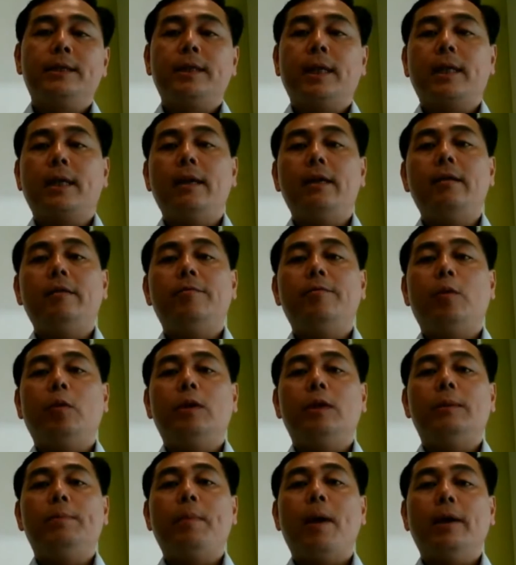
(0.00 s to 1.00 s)
Second, for
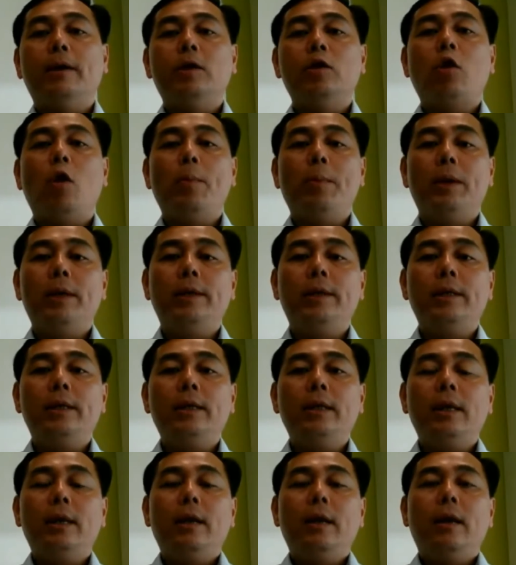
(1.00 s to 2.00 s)
the partner
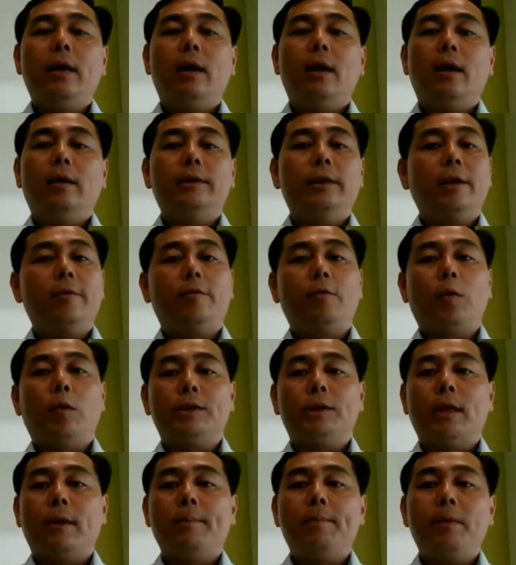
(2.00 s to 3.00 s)
community, take for
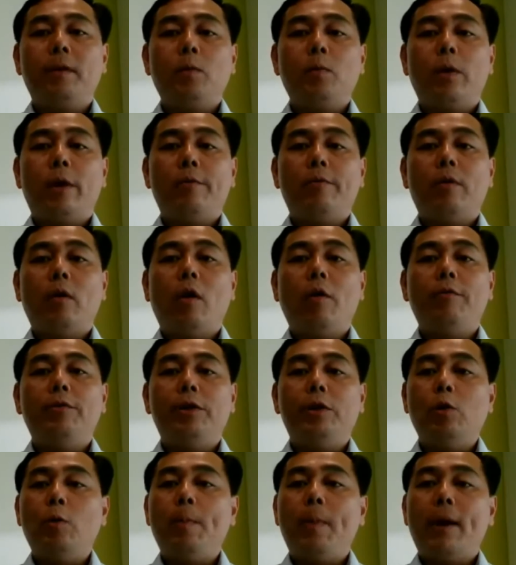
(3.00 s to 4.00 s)
example, we have a lot of
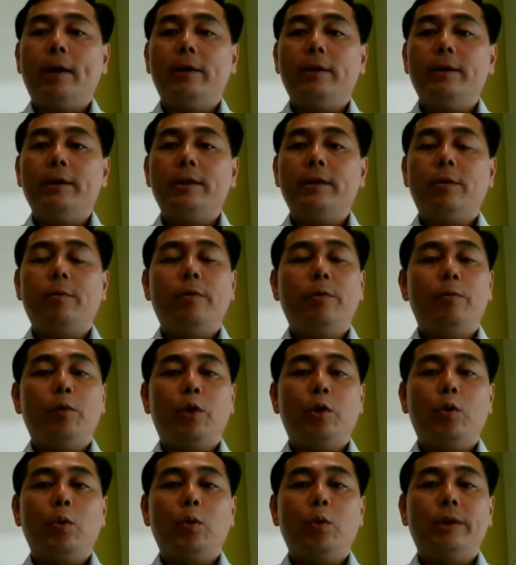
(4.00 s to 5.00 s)
new partners that we've
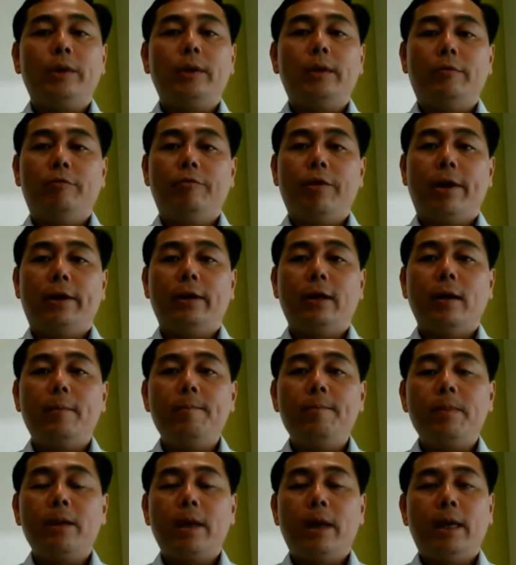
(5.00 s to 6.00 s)
recruited in
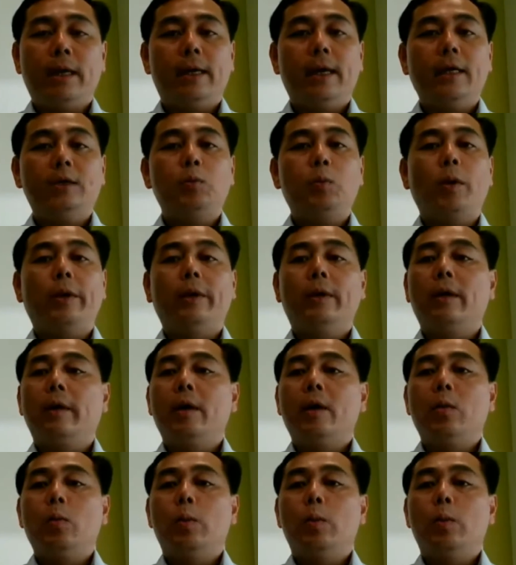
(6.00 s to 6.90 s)
Vietnam, and guess what?